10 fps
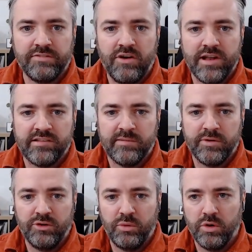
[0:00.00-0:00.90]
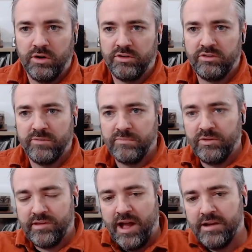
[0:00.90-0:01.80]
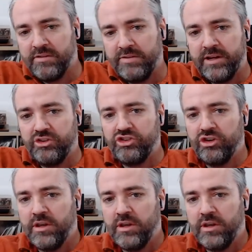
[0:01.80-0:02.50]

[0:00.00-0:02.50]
find someone who works from start to finish.